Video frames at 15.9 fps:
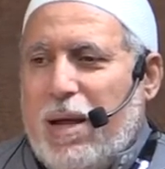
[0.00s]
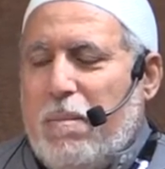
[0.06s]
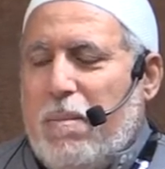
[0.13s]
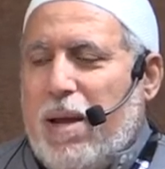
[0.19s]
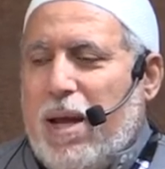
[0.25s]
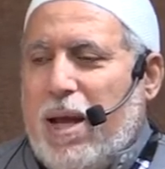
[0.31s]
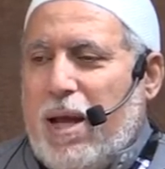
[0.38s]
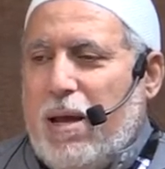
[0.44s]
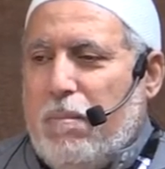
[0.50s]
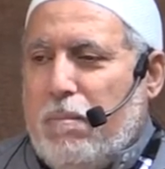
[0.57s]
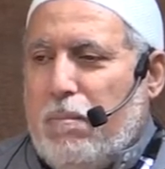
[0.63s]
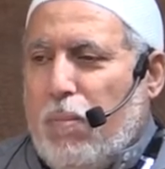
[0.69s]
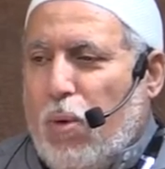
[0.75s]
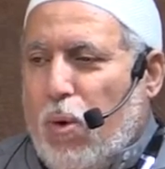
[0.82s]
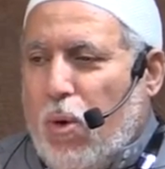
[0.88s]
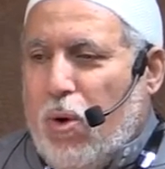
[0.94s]
him
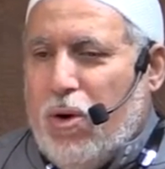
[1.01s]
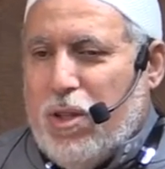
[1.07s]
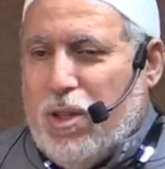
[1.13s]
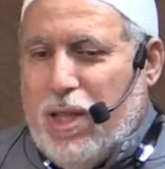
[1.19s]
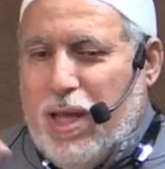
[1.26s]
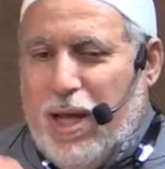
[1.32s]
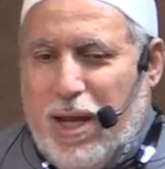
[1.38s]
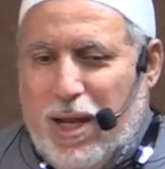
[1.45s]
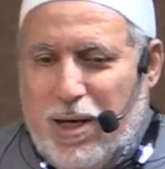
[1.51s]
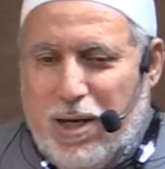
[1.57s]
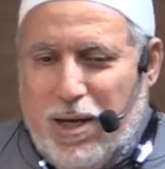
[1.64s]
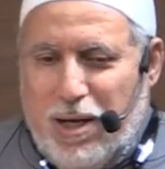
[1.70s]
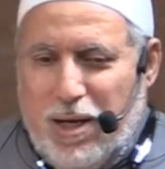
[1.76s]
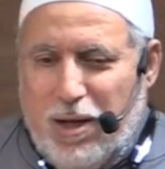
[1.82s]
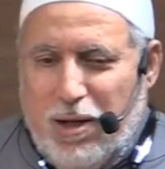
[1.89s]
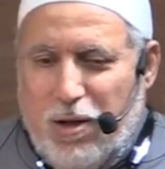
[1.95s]
more
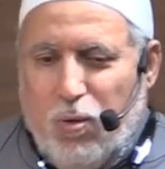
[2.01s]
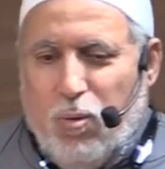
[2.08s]
than